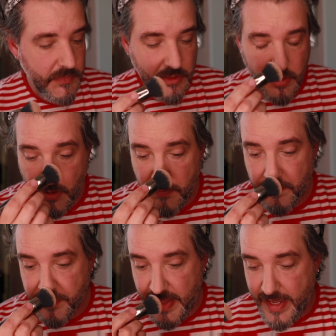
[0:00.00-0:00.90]
So
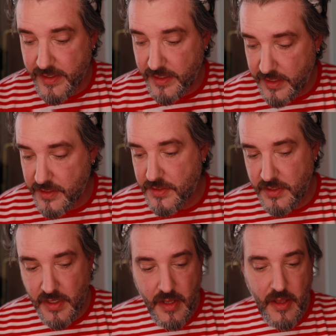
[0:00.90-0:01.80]
that is
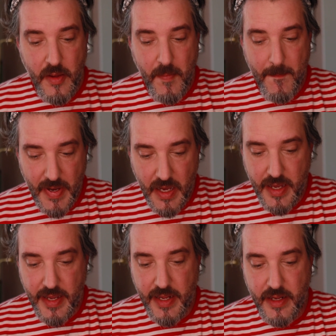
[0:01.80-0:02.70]

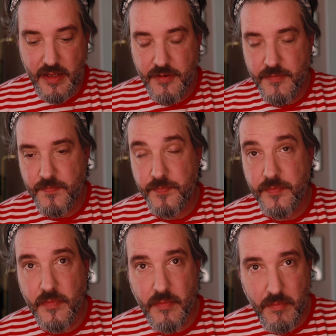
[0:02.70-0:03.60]
my
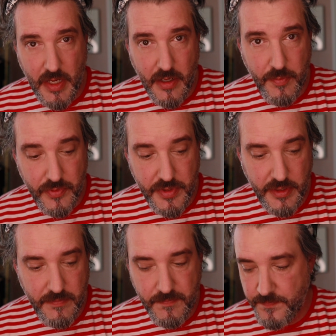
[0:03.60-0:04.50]
makeup
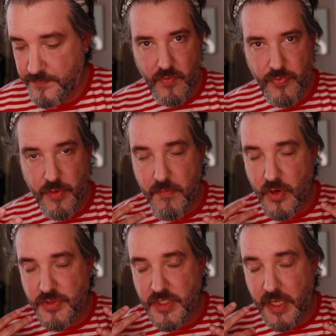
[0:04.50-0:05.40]
routine. The
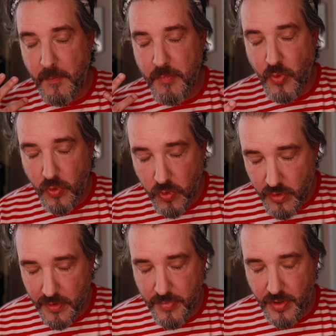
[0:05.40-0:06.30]
most
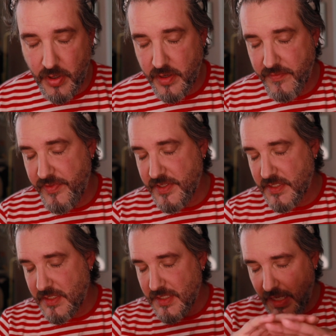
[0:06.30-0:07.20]
important part of this
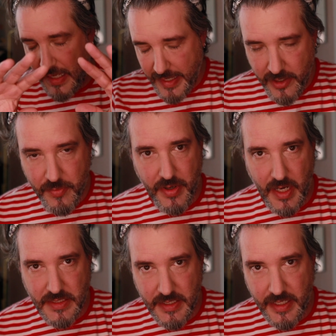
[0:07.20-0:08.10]
entire
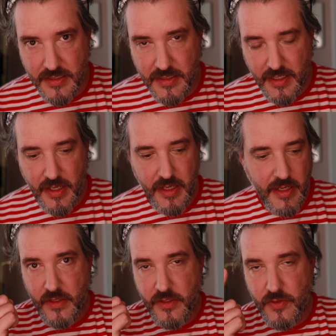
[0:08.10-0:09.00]
process,
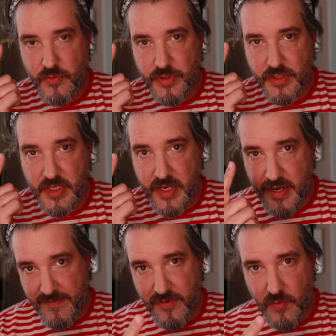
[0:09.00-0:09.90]
you just
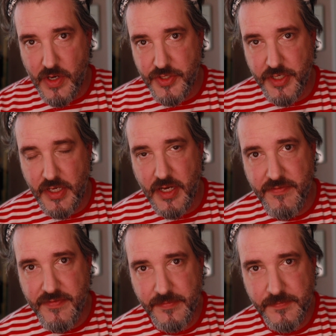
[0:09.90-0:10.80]
never wash it off.